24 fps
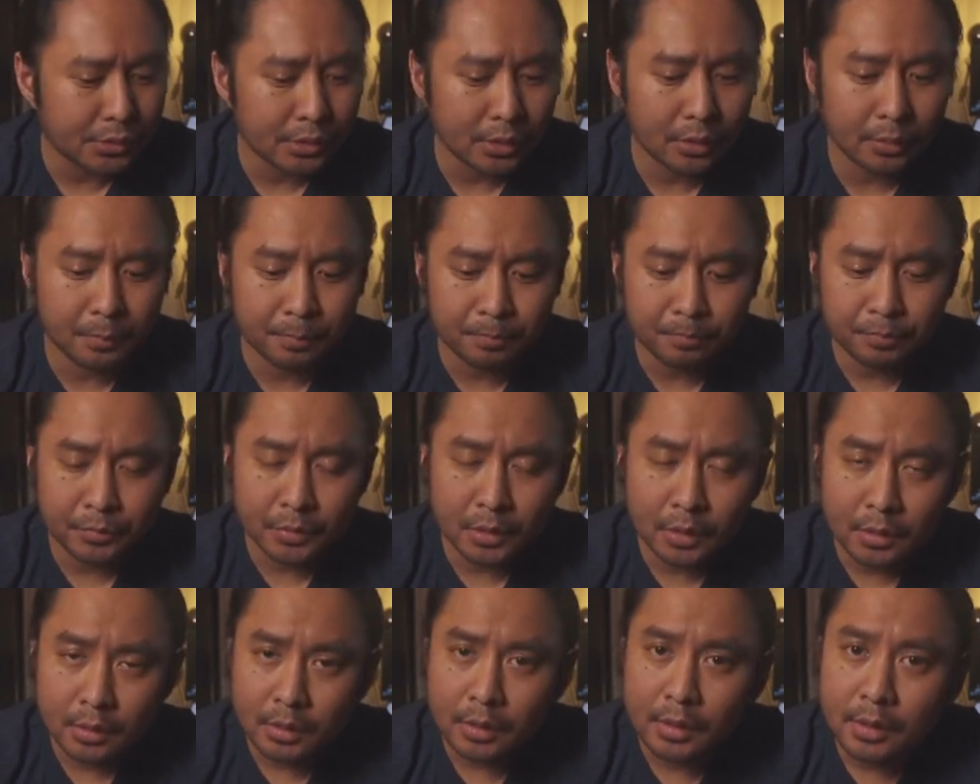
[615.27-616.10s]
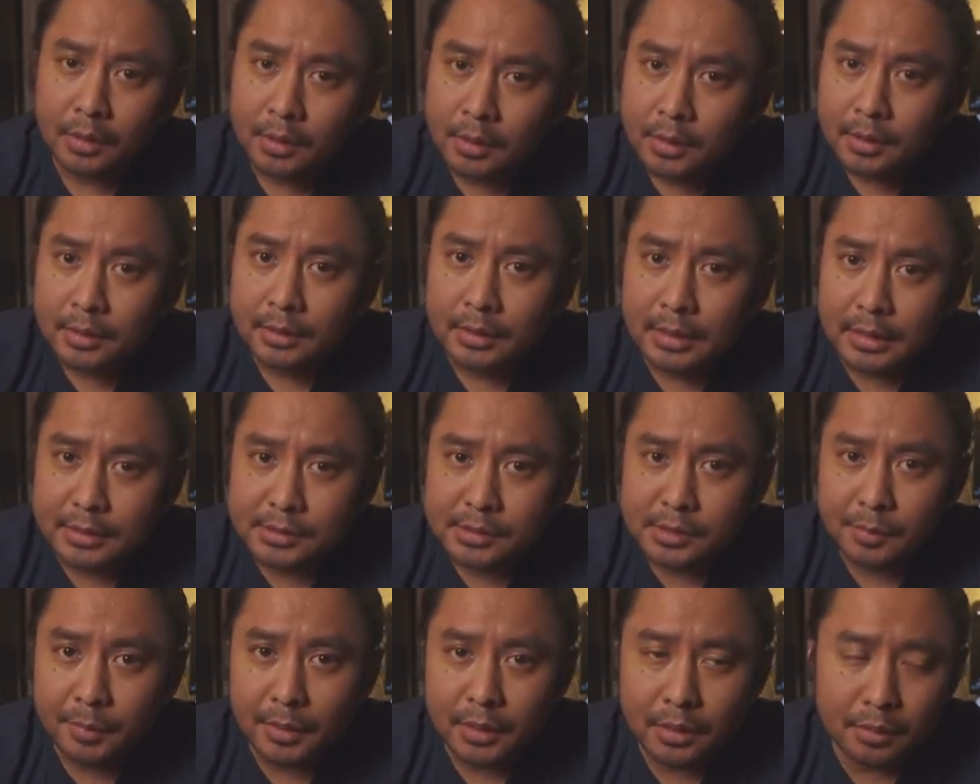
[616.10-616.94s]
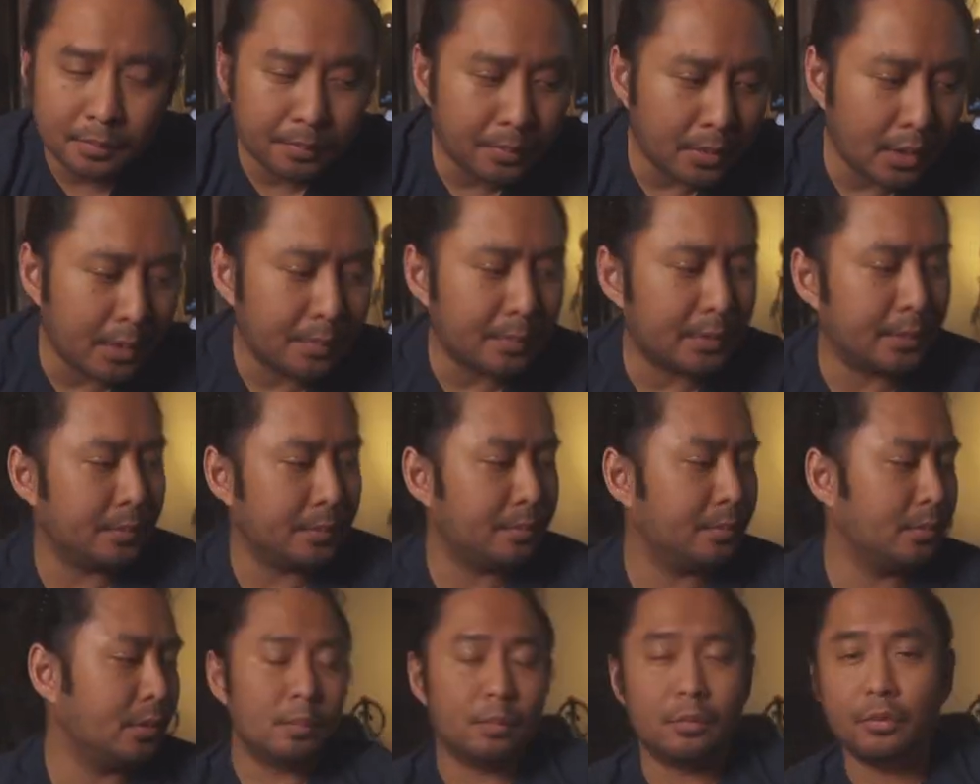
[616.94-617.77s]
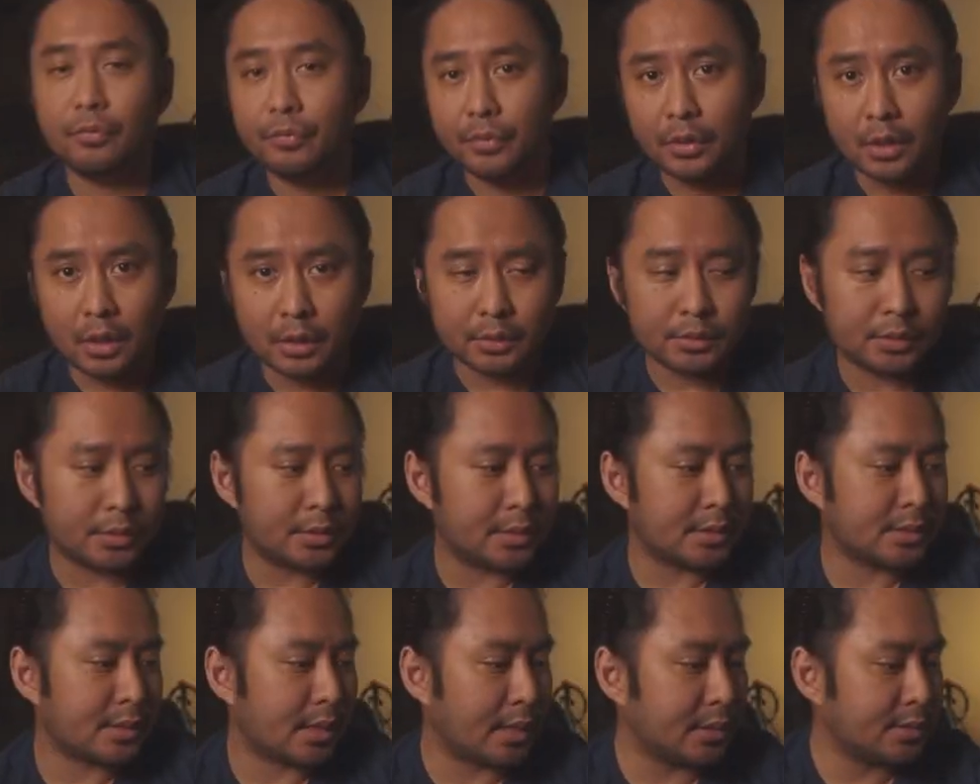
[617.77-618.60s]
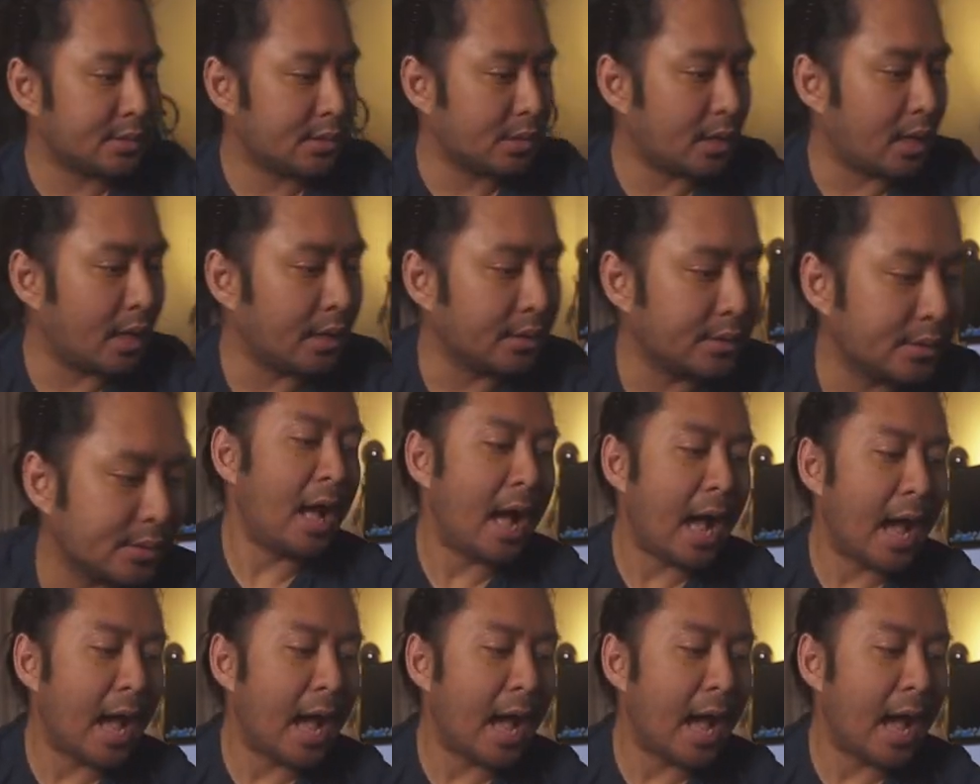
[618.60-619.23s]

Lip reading: So that's the main compartment. Moving on to the side slots.